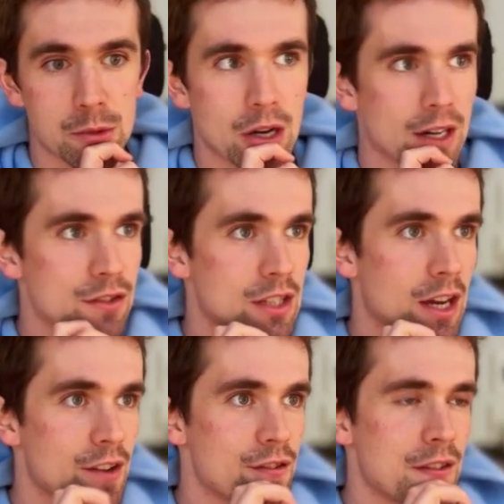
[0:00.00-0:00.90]
track of
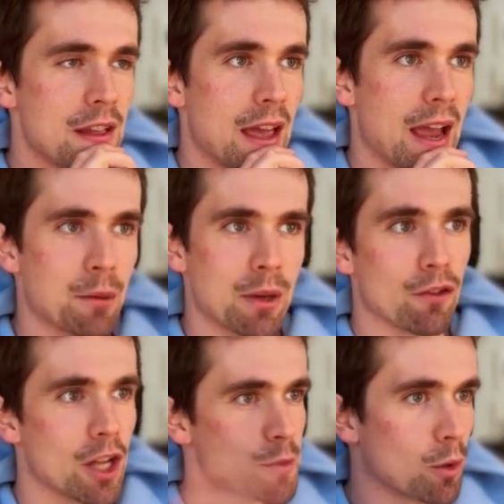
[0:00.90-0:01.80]
stuff, and we have
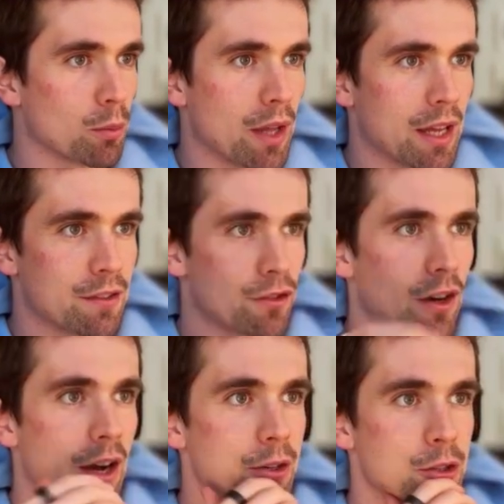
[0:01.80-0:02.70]
lots more planned for
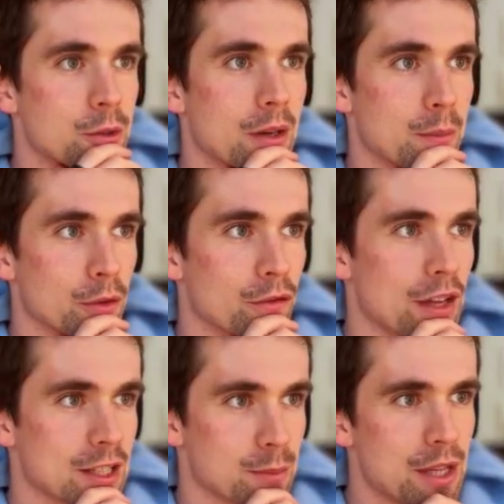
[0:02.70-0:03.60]
how to improve
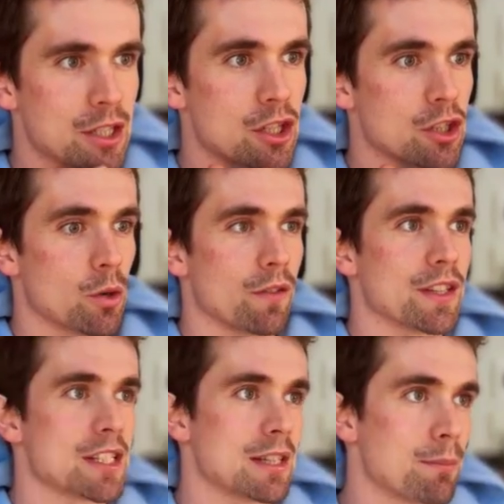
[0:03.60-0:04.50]
this, but this is just sort of a
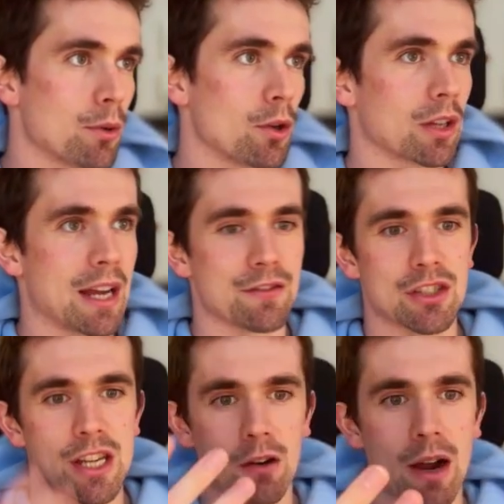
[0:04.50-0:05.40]
simple kind of
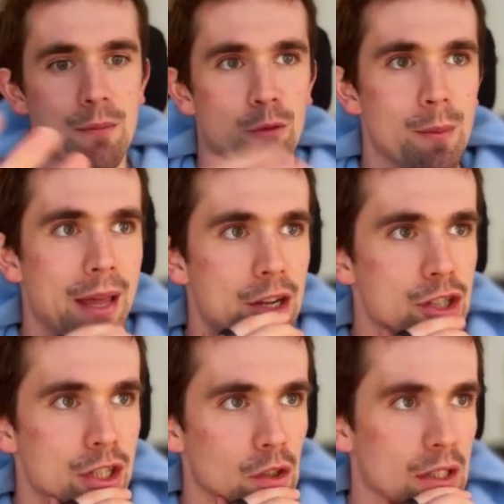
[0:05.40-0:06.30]
CRM for
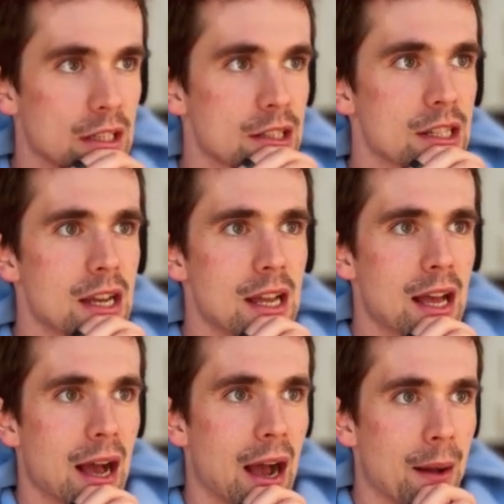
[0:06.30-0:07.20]
managing your leads.
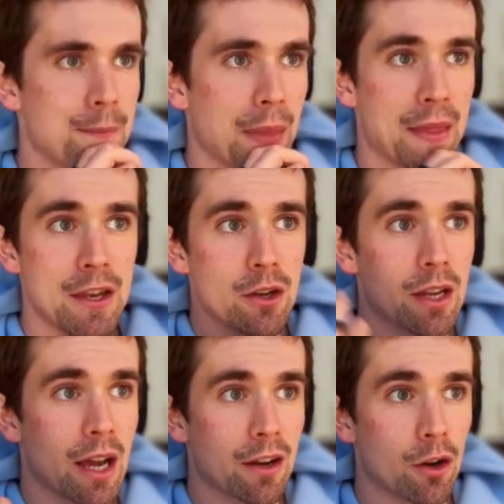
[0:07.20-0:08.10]
And then you
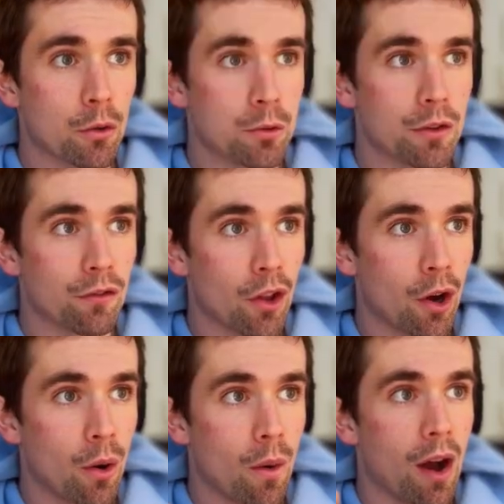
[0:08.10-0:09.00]
can kind of go through the
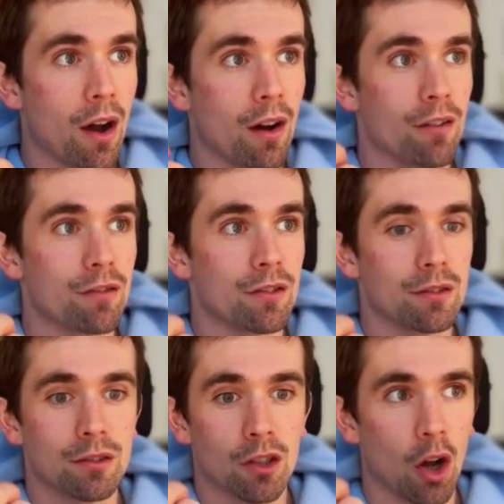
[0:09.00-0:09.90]
flow of
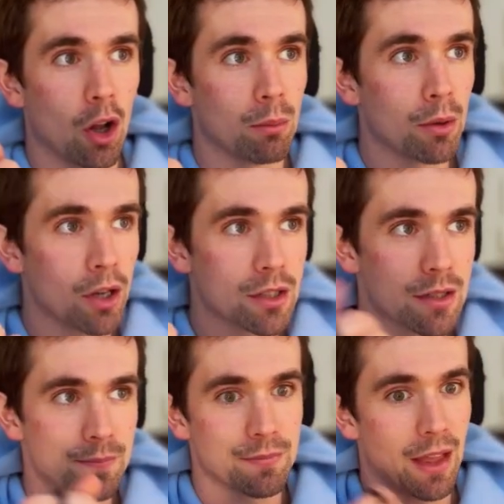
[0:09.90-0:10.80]
call booked,
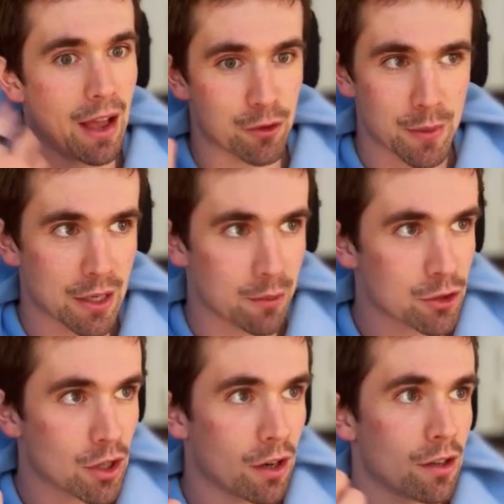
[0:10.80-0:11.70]
have your meeting with
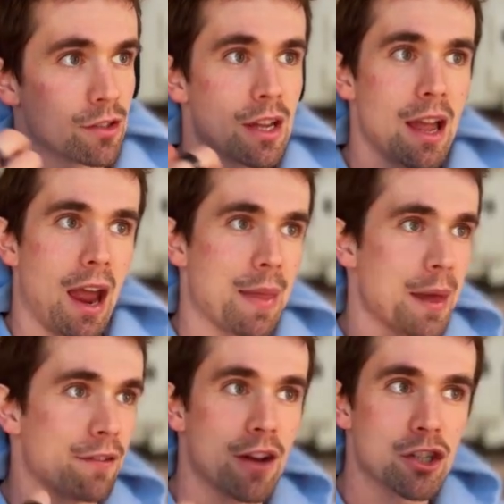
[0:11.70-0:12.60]
Charles, and
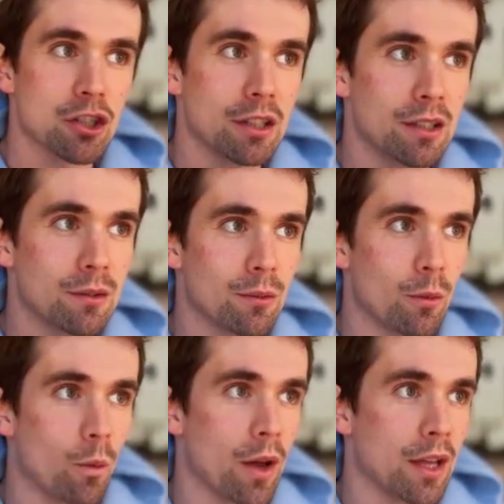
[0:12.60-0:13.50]
then eventually
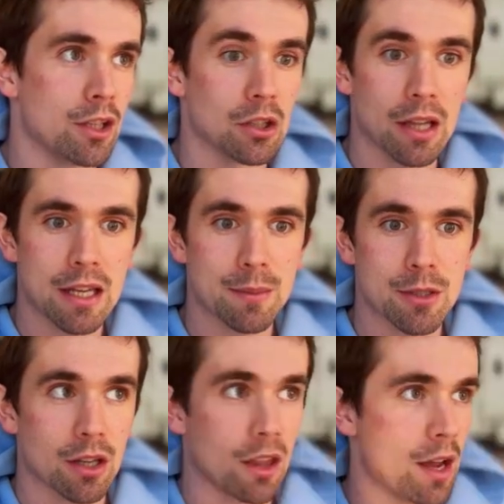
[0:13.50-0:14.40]
when you land him as
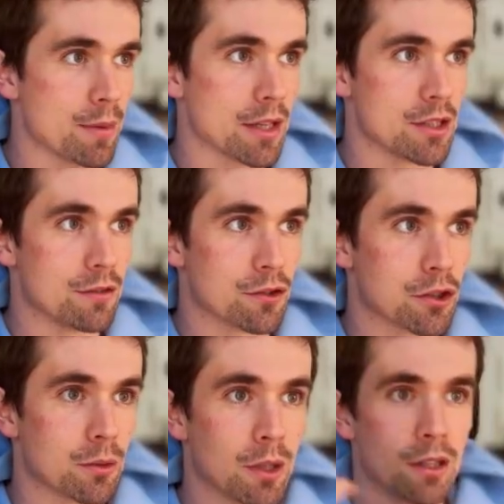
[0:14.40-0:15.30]
a client, because you for
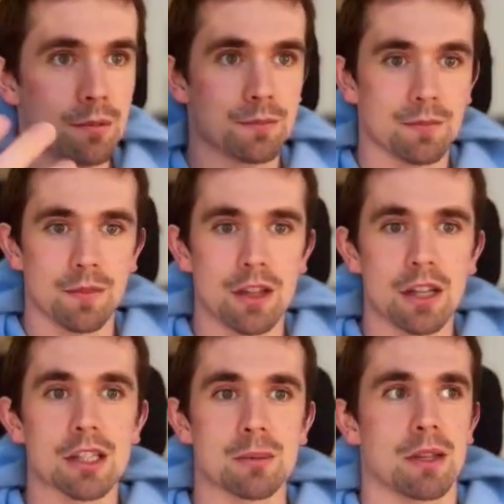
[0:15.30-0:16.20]
sure will, you
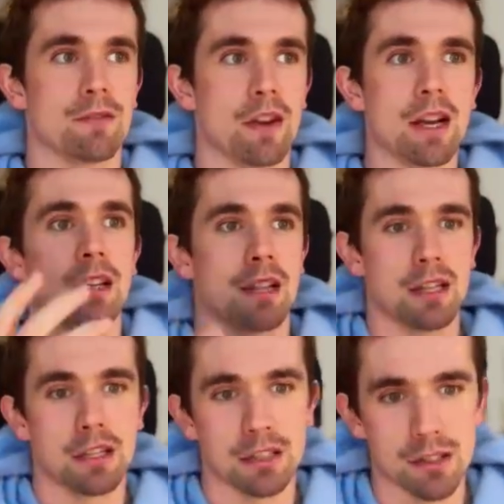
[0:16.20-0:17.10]
get some confetti and
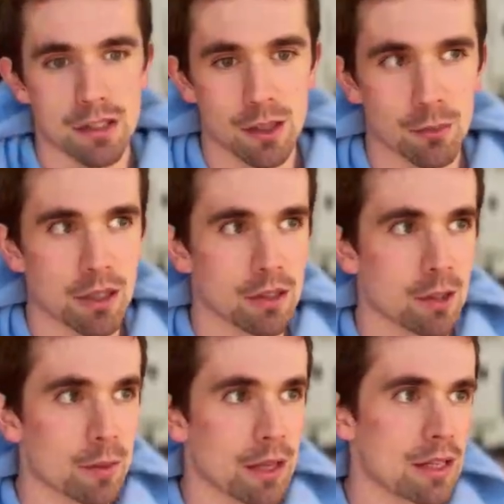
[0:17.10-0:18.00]
you get to celebrate a little
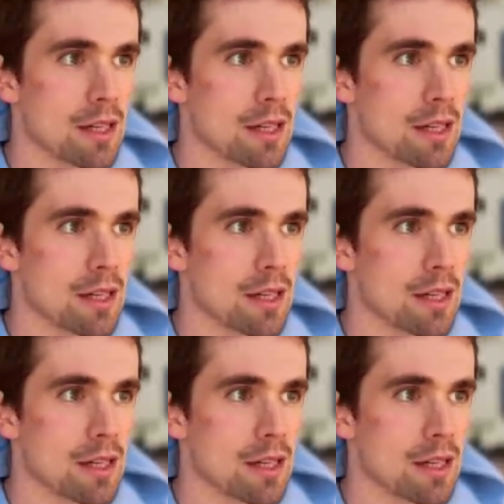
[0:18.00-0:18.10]
bit.